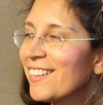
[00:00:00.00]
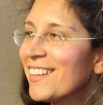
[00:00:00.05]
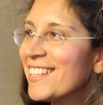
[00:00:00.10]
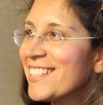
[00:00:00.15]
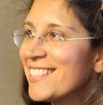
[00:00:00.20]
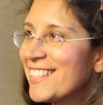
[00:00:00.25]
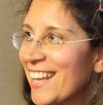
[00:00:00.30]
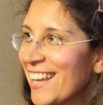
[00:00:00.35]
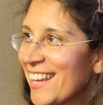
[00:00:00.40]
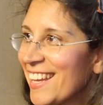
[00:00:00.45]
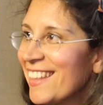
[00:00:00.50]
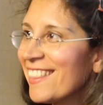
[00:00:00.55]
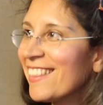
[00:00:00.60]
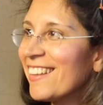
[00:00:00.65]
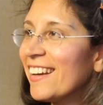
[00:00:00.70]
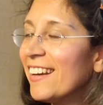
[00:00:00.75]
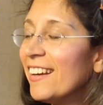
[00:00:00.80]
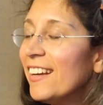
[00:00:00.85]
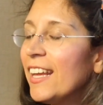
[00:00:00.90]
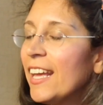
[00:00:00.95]
They stay
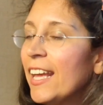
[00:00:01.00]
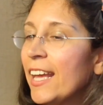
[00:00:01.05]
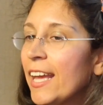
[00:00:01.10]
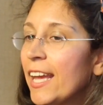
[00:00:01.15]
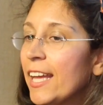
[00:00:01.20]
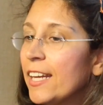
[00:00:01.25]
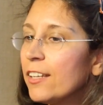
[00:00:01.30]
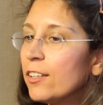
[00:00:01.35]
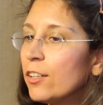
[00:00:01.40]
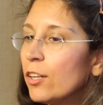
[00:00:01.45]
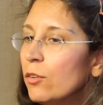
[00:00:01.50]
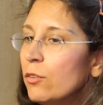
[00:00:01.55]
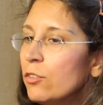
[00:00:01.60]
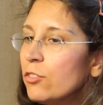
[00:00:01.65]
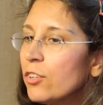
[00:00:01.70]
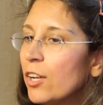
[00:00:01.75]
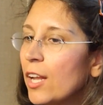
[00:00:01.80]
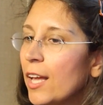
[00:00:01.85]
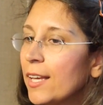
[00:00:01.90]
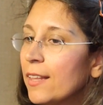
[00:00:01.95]
there, and it
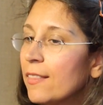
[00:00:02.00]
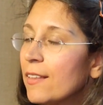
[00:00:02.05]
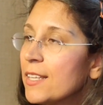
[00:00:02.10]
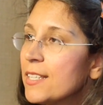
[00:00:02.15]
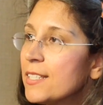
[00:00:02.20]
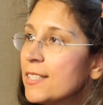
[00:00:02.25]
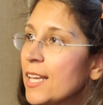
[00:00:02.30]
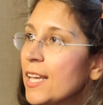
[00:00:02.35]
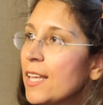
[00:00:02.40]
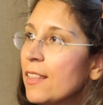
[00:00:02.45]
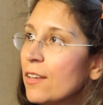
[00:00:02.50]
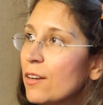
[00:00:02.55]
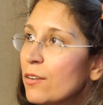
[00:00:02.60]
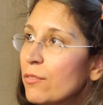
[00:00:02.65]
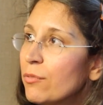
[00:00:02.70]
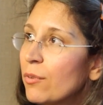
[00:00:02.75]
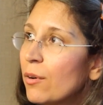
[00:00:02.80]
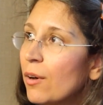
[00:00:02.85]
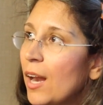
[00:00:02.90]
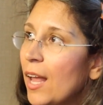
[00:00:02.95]
looks like they stay
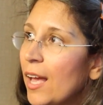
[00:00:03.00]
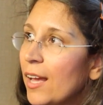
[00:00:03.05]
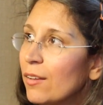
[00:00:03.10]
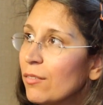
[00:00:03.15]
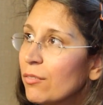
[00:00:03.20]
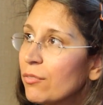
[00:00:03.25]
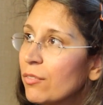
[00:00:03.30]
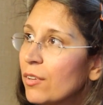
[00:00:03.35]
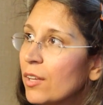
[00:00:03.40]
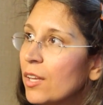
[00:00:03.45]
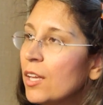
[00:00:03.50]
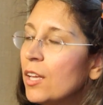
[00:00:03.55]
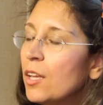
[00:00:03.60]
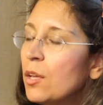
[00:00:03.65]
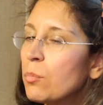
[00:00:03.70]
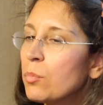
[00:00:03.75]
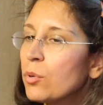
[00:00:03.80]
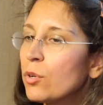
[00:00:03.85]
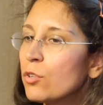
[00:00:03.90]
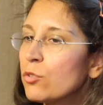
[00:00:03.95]
there for life
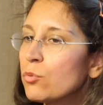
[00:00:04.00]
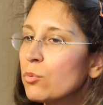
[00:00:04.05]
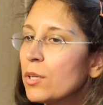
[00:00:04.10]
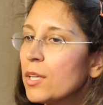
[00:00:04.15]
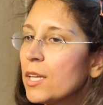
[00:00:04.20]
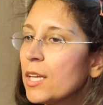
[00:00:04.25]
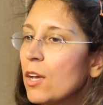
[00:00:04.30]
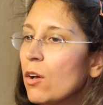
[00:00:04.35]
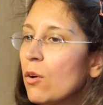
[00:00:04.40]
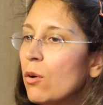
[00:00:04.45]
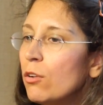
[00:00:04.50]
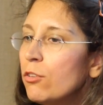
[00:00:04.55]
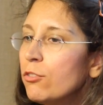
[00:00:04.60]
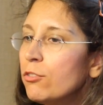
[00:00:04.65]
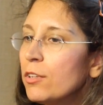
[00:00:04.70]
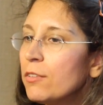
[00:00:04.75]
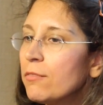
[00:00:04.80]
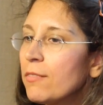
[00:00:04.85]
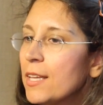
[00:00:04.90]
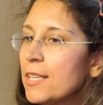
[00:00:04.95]
because we
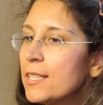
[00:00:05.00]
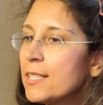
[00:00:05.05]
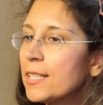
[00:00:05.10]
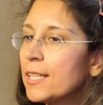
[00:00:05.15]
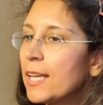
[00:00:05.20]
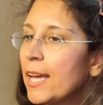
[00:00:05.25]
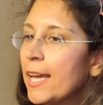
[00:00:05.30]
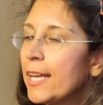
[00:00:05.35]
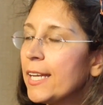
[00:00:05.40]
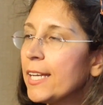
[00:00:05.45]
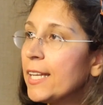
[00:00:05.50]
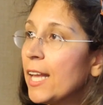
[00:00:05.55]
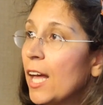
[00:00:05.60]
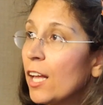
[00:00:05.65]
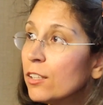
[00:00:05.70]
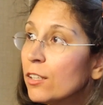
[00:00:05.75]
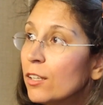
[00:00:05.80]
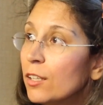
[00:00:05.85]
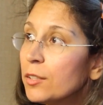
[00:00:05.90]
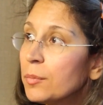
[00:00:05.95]
also investigated
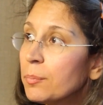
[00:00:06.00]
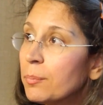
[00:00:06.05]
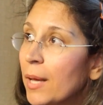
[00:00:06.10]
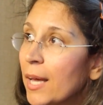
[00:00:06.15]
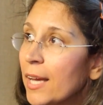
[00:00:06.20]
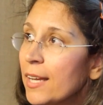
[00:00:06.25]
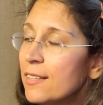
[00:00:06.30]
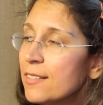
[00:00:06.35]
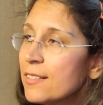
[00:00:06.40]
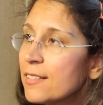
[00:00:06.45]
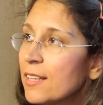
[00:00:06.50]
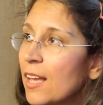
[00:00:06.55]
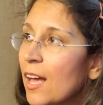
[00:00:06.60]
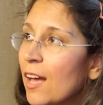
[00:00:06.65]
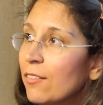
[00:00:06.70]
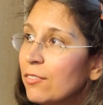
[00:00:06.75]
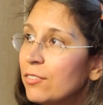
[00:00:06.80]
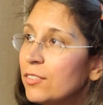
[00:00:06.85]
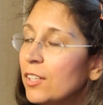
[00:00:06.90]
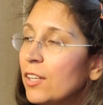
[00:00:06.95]
adult mice
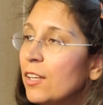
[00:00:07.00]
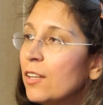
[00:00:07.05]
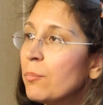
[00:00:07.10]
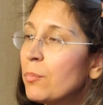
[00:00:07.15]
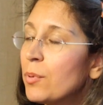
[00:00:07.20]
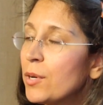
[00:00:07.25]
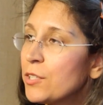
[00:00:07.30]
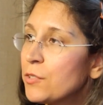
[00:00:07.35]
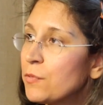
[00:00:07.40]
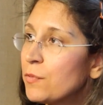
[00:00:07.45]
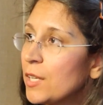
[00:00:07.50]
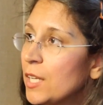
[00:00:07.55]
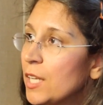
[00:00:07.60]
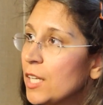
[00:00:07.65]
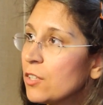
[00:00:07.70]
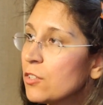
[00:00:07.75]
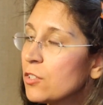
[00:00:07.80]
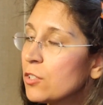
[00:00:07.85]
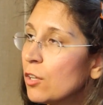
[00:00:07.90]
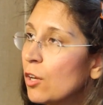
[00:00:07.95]
after
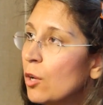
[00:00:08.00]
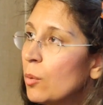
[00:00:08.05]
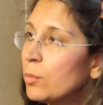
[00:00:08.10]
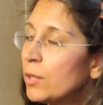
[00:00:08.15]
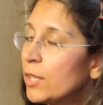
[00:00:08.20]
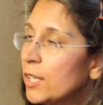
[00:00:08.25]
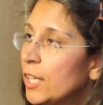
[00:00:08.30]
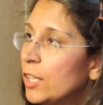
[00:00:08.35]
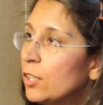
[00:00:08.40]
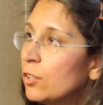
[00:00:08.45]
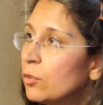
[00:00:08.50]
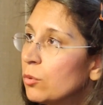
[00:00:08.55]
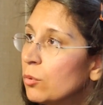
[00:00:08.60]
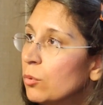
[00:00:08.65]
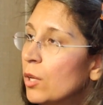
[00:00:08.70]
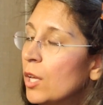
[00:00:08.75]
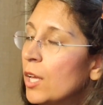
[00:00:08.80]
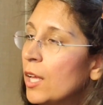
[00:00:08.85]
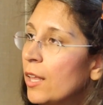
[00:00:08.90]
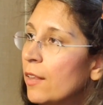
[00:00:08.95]
breastfeeding stopped and
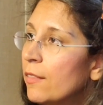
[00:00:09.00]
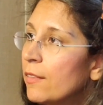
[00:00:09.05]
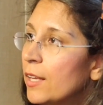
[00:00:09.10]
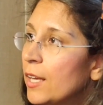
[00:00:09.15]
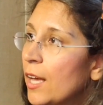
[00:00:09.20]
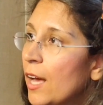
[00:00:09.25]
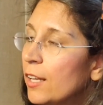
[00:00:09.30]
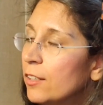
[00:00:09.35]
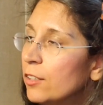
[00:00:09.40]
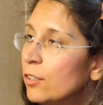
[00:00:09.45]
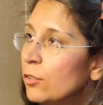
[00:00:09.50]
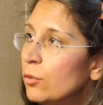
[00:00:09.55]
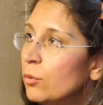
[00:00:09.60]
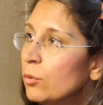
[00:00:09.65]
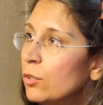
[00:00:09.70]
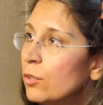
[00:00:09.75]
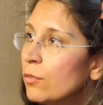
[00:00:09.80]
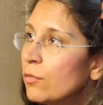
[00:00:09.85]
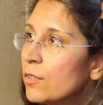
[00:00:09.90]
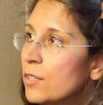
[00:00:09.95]
into the
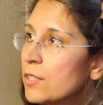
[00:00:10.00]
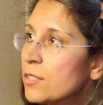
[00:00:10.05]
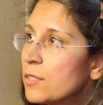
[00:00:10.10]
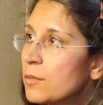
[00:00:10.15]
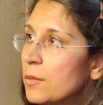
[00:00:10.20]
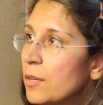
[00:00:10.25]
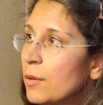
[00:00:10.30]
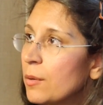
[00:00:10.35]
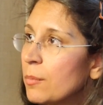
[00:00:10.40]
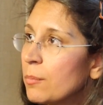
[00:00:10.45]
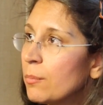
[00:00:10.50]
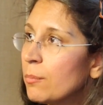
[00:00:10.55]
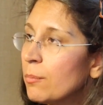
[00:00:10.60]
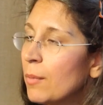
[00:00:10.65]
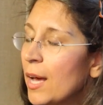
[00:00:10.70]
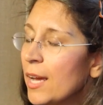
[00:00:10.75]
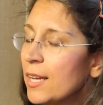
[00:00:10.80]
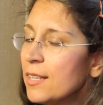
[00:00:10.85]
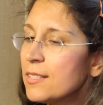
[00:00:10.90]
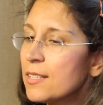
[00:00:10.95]
adulthood of these um,
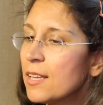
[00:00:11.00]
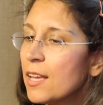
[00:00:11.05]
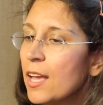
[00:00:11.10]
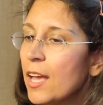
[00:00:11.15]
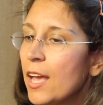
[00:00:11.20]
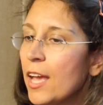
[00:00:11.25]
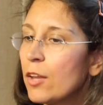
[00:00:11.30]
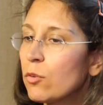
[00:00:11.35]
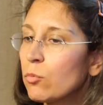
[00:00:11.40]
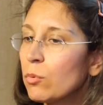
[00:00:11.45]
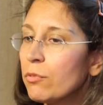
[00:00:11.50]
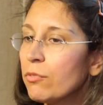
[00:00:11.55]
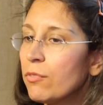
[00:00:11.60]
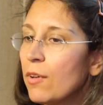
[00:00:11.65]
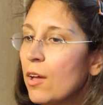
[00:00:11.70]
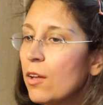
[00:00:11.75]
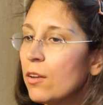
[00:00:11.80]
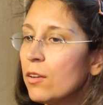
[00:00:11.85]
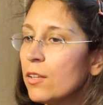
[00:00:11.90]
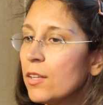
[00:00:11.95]
mice, and we
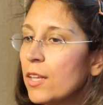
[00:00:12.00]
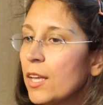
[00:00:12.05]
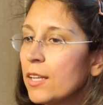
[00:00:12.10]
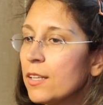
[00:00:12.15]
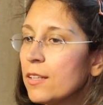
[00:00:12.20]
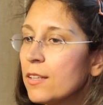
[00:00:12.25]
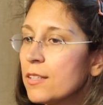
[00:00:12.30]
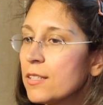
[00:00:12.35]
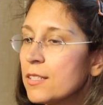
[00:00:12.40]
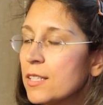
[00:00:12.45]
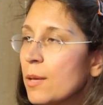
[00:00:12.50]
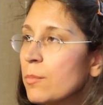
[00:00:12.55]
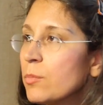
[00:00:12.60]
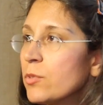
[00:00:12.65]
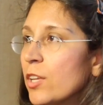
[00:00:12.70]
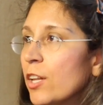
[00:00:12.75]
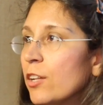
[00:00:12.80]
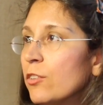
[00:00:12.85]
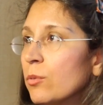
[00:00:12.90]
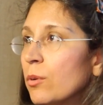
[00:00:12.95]
found that the stem
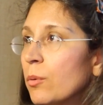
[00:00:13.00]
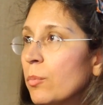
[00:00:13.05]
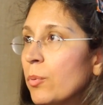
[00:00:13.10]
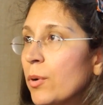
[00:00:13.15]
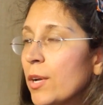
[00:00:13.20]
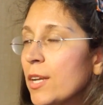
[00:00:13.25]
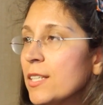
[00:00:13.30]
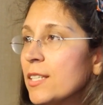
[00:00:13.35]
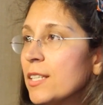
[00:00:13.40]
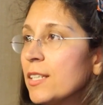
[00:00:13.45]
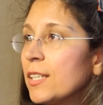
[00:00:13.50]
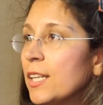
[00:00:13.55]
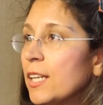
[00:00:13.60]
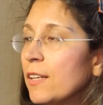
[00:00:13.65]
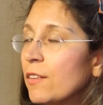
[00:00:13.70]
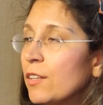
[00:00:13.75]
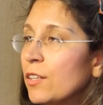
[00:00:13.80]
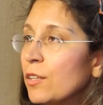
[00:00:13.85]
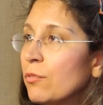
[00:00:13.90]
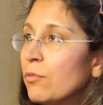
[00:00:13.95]
cells were present
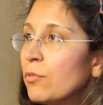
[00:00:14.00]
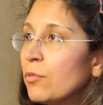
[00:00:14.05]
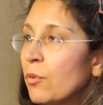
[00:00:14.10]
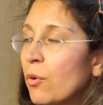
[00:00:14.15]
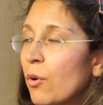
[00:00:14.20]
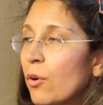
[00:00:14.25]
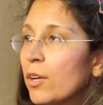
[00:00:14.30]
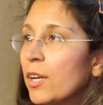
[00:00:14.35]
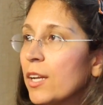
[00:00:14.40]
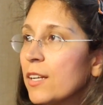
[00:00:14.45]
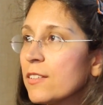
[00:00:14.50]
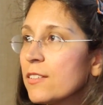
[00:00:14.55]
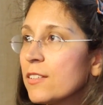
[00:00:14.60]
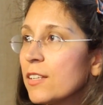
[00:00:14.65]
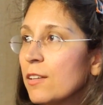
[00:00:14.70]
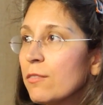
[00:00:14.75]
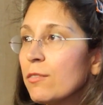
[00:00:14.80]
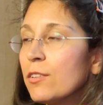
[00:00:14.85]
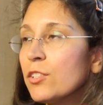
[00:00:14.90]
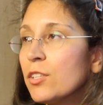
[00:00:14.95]
in the different
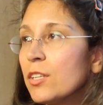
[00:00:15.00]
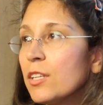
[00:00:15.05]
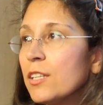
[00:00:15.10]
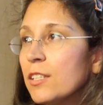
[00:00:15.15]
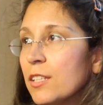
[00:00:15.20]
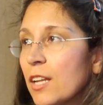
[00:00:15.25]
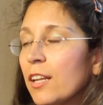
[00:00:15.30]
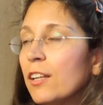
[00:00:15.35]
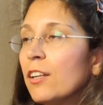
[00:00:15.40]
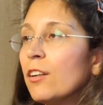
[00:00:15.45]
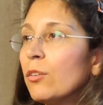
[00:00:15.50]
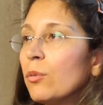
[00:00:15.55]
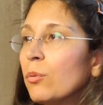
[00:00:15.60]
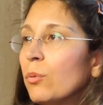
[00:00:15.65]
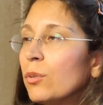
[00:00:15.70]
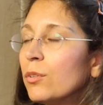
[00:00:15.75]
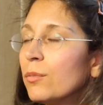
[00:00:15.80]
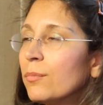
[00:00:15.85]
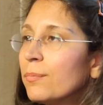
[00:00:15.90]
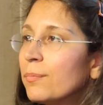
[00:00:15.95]
organs even in
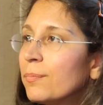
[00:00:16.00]
adulthood.